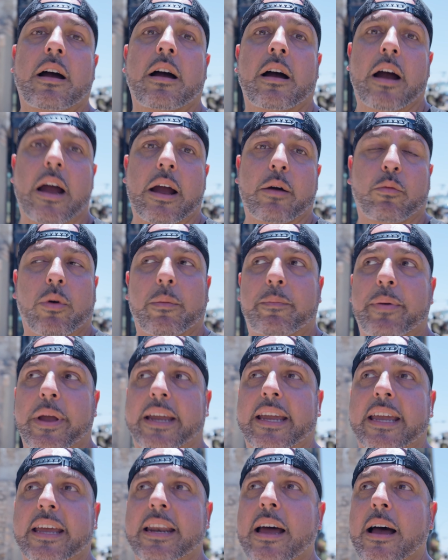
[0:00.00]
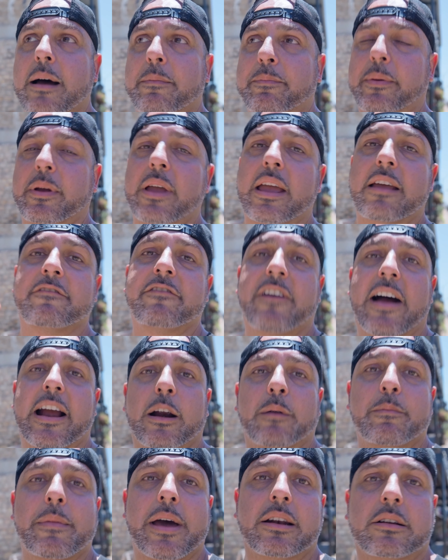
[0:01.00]
right, we're picking up
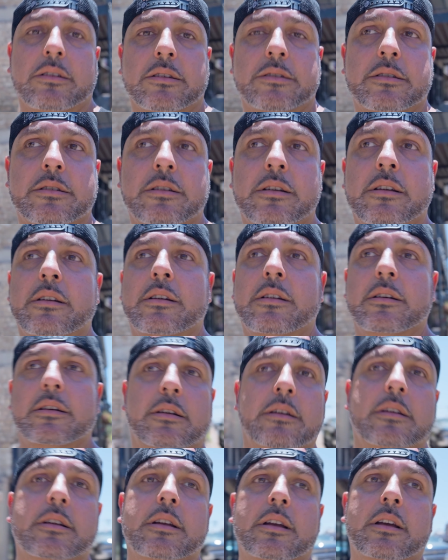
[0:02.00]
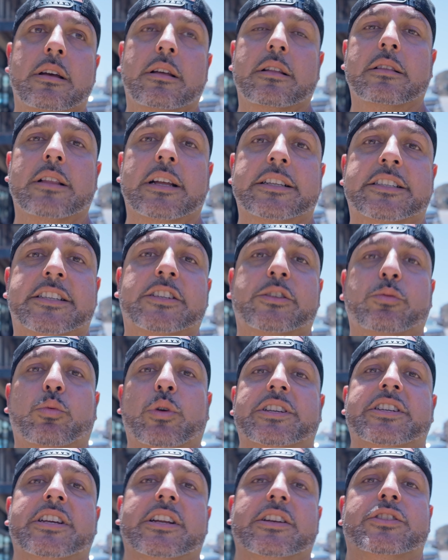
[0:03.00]
environmental. Let's
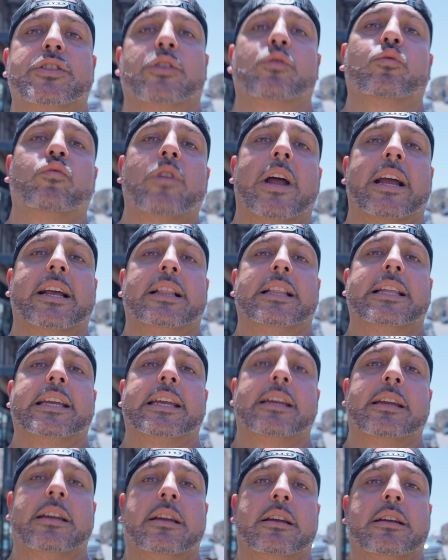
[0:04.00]
switch it directly